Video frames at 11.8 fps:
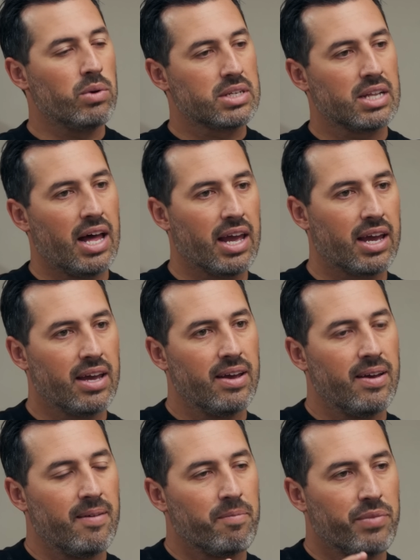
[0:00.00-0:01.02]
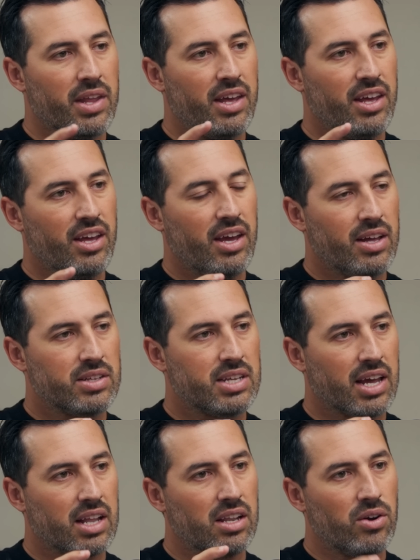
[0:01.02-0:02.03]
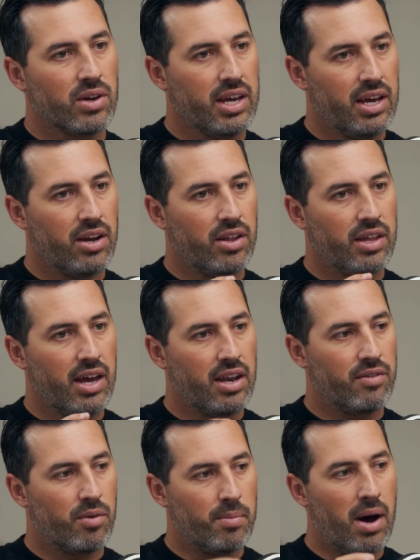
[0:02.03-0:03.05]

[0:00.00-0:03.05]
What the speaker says: it's like a little kid on the end of a